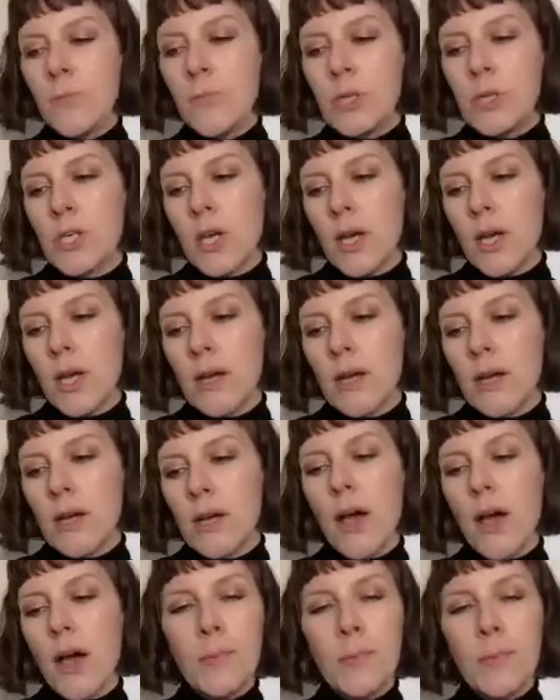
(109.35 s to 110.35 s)
which are
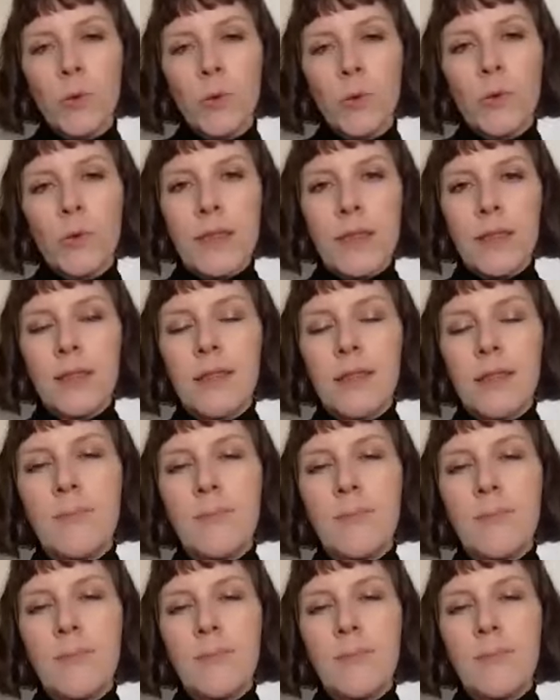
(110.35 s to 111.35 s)
kind of born in the
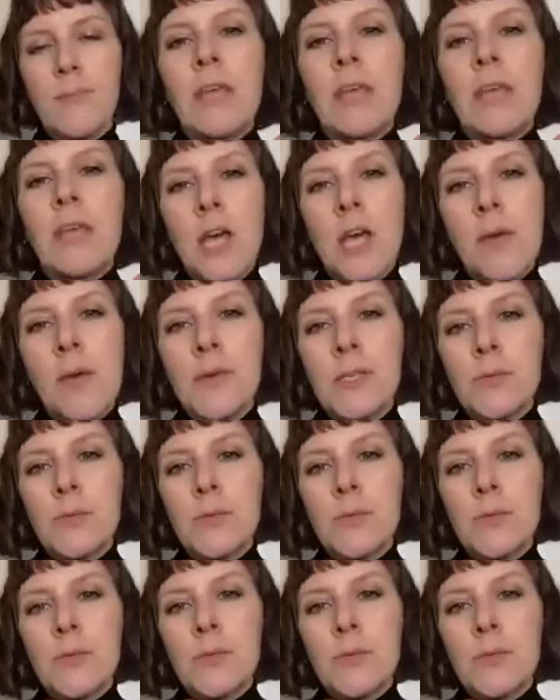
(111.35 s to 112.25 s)
bottom of the epidermis,